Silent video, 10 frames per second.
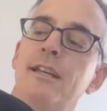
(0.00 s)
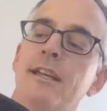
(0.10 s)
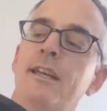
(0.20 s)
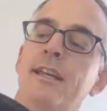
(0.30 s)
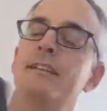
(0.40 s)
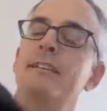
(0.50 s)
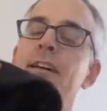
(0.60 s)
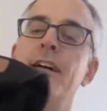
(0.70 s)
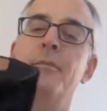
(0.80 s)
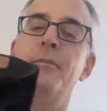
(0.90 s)
and
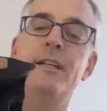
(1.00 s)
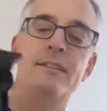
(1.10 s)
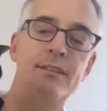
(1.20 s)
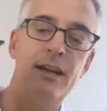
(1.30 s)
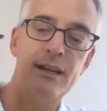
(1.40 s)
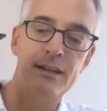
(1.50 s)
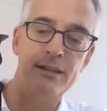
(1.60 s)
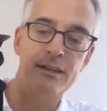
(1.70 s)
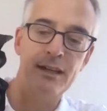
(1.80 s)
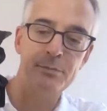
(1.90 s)
it's got a
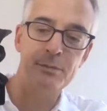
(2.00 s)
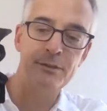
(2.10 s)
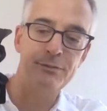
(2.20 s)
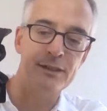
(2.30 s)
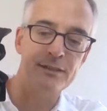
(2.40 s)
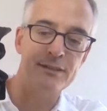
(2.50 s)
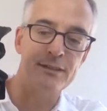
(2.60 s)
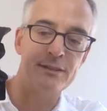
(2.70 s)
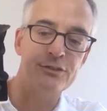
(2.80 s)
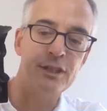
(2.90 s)
clasp on the front. This is
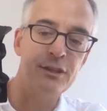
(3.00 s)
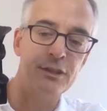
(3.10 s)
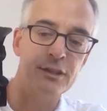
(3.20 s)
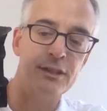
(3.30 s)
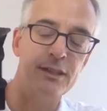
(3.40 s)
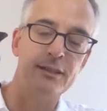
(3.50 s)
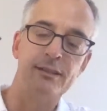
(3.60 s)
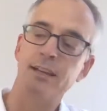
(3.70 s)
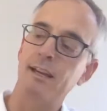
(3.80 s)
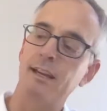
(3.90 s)
a G hook, and
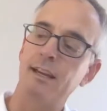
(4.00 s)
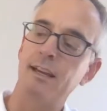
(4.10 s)
it's got